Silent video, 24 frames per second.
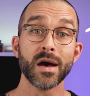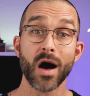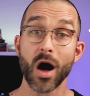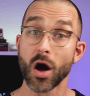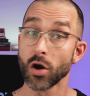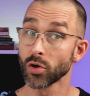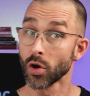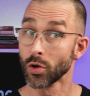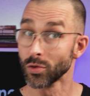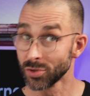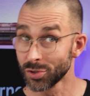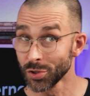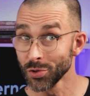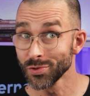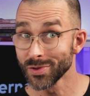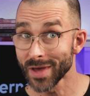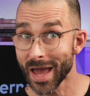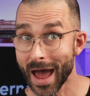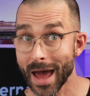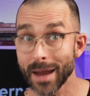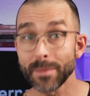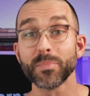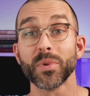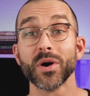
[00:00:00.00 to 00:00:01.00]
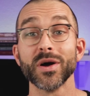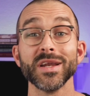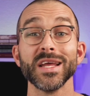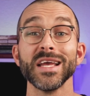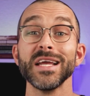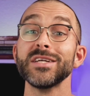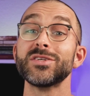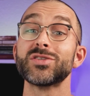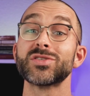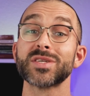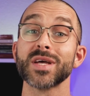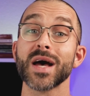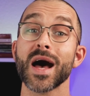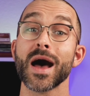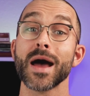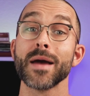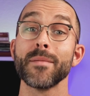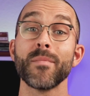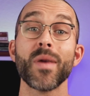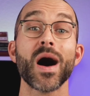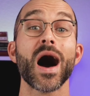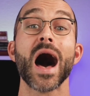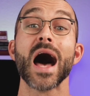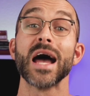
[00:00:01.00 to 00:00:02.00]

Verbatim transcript: I'll go do that, but each time